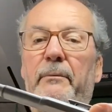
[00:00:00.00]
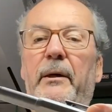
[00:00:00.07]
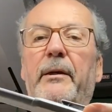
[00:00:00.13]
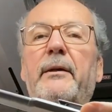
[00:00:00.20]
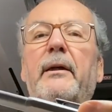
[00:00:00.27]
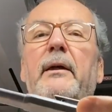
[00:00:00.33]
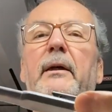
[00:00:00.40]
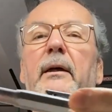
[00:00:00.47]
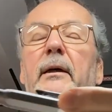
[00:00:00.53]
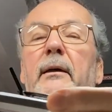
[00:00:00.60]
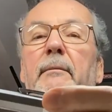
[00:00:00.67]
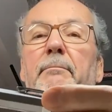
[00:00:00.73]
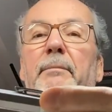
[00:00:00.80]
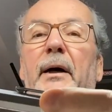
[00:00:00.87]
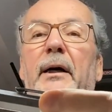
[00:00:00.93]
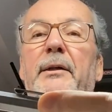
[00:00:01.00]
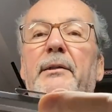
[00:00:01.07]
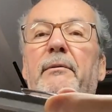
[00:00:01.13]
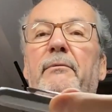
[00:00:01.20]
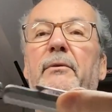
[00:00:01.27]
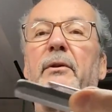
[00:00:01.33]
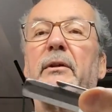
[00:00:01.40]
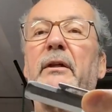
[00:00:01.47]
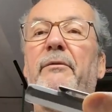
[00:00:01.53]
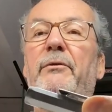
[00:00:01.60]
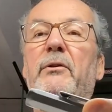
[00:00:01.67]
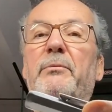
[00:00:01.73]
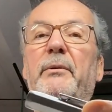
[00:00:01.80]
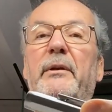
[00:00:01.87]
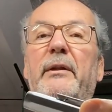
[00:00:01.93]
one. But the
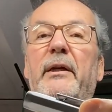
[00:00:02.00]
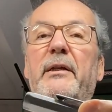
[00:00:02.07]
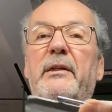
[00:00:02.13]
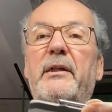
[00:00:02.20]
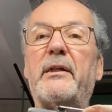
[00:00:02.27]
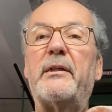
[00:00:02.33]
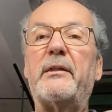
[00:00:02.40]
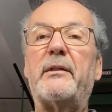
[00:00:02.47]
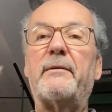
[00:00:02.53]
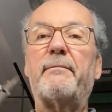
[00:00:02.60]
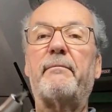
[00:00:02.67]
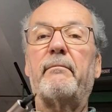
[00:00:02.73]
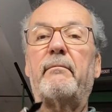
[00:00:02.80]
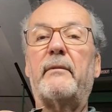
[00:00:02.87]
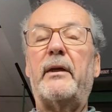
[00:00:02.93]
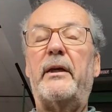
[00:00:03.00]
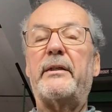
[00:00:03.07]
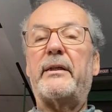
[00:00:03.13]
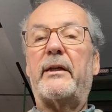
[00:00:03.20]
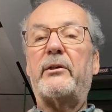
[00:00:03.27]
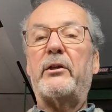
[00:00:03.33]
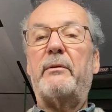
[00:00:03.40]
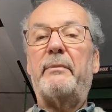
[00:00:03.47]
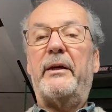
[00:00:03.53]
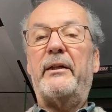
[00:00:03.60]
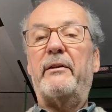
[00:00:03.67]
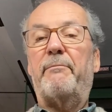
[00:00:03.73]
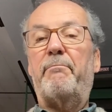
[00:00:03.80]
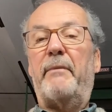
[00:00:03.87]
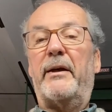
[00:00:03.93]
difference with this is it's actually made
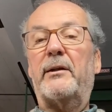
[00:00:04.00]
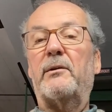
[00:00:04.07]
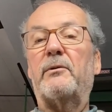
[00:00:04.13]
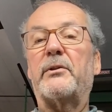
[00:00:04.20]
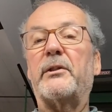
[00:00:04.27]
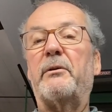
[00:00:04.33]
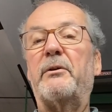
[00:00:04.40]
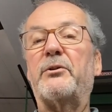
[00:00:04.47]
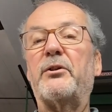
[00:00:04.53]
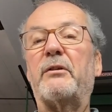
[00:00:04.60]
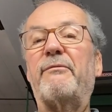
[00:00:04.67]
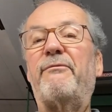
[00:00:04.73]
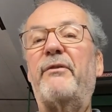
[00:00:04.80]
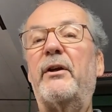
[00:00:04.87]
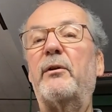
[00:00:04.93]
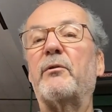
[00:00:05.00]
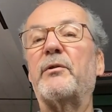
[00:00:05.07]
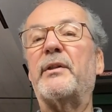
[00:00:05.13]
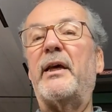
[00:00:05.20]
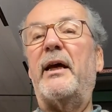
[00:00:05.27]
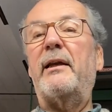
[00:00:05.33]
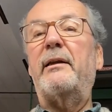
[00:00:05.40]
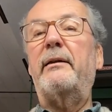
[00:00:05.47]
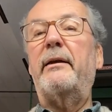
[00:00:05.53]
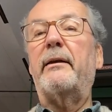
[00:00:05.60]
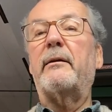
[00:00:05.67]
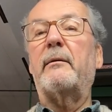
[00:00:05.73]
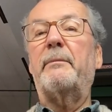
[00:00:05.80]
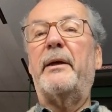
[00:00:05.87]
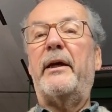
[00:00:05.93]
of metal, so it just feels that
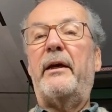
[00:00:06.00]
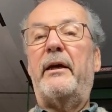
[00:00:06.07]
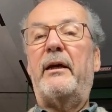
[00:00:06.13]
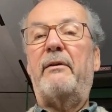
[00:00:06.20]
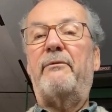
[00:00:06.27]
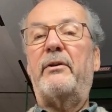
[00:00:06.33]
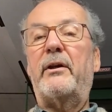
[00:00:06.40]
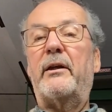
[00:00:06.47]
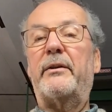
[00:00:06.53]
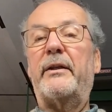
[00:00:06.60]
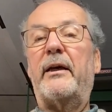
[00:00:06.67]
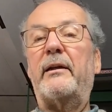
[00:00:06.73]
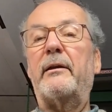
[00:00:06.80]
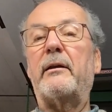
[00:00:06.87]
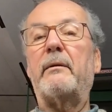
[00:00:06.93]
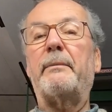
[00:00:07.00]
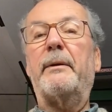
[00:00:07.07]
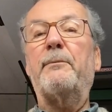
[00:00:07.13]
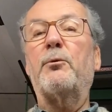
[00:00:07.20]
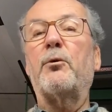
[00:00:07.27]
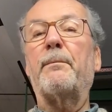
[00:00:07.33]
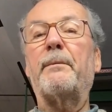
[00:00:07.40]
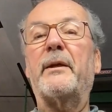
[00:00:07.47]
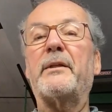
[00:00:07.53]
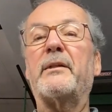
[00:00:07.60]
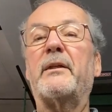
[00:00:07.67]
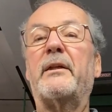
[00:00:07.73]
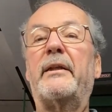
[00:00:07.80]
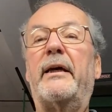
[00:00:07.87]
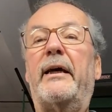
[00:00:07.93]
little bit heavier, that little bit more pleasant in the